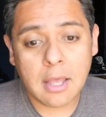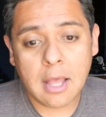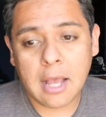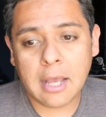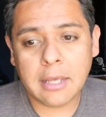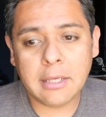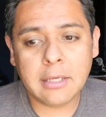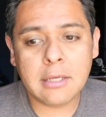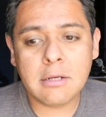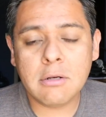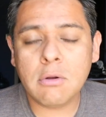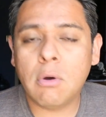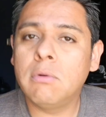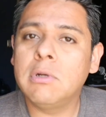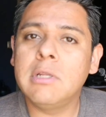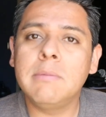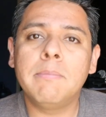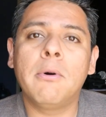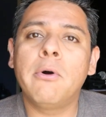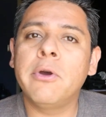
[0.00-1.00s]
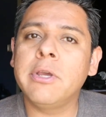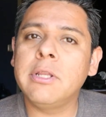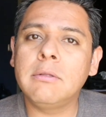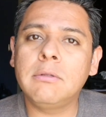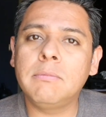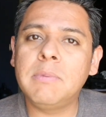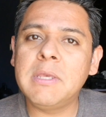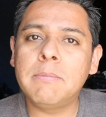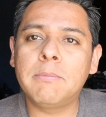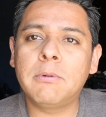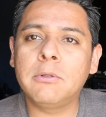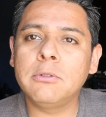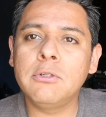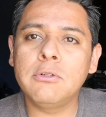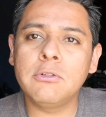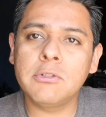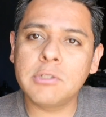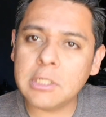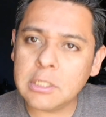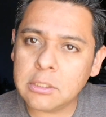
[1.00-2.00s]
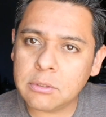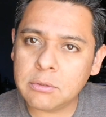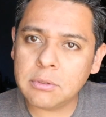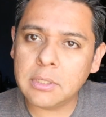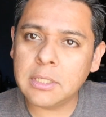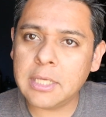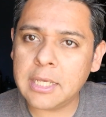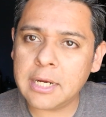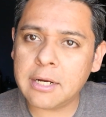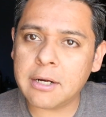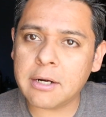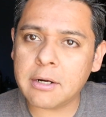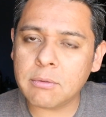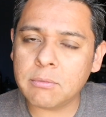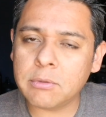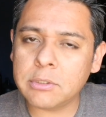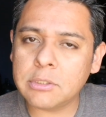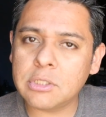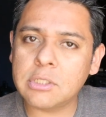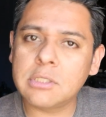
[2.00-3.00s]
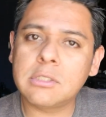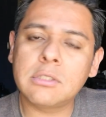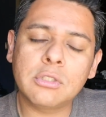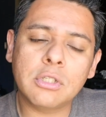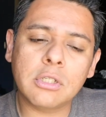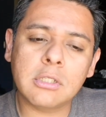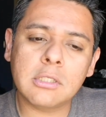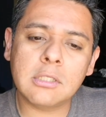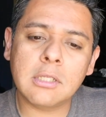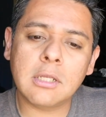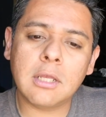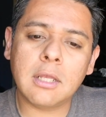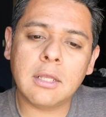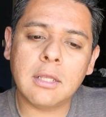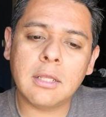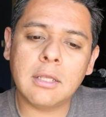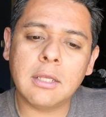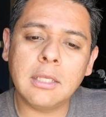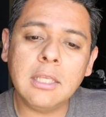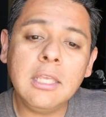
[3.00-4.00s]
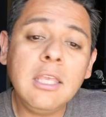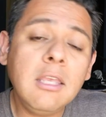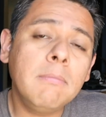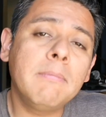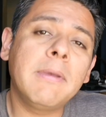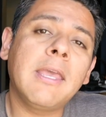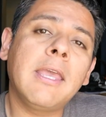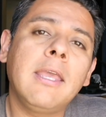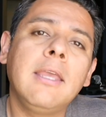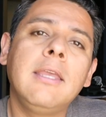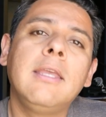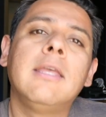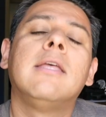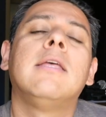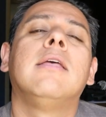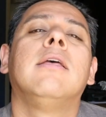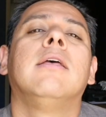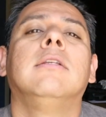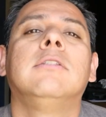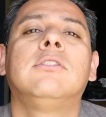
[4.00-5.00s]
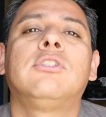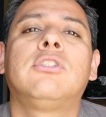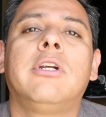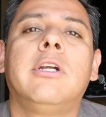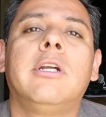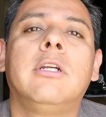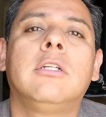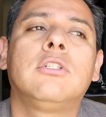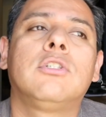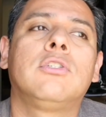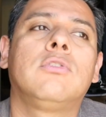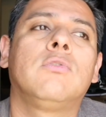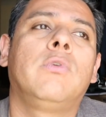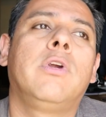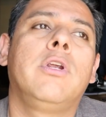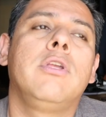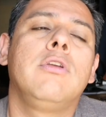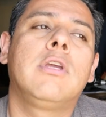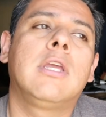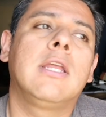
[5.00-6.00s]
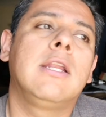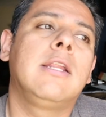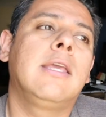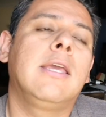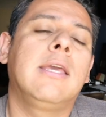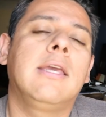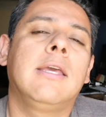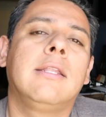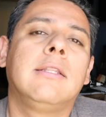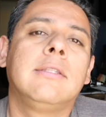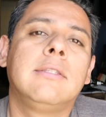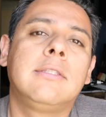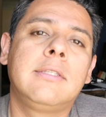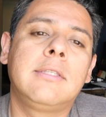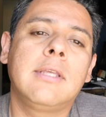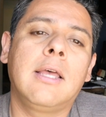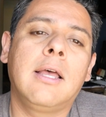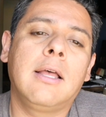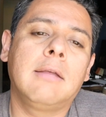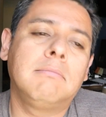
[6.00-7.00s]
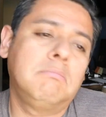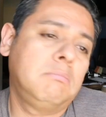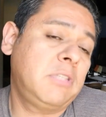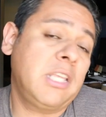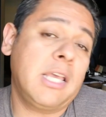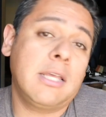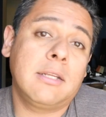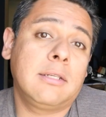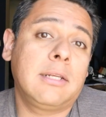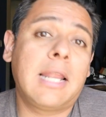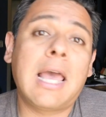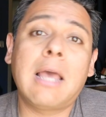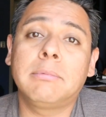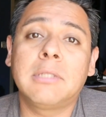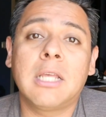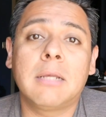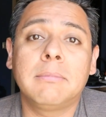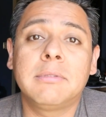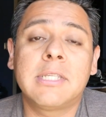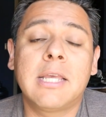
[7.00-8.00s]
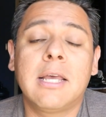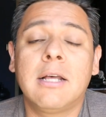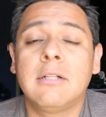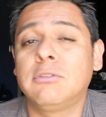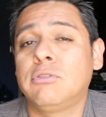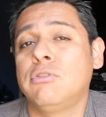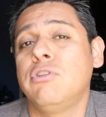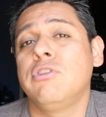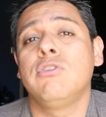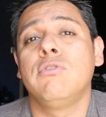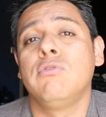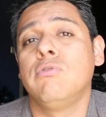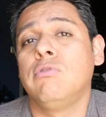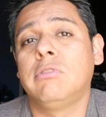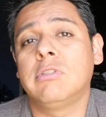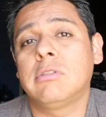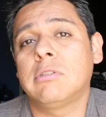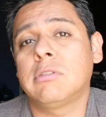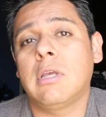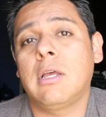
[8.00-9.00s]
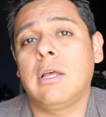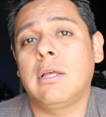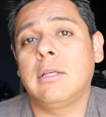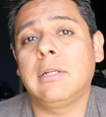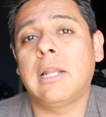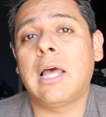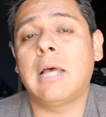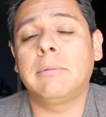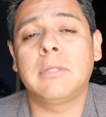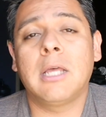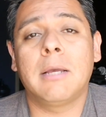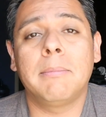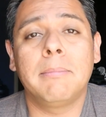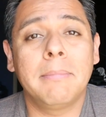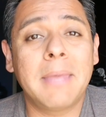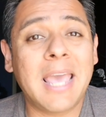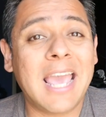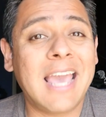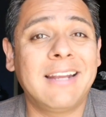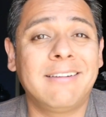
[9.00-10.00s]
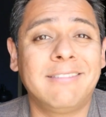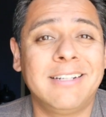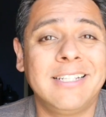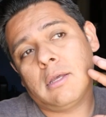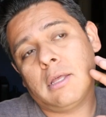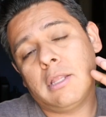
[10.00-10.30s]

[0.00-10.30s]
I can only point people usually to here, which is just a eBay search where you can get uh, dead laptop cells or used uh, laptop batteries.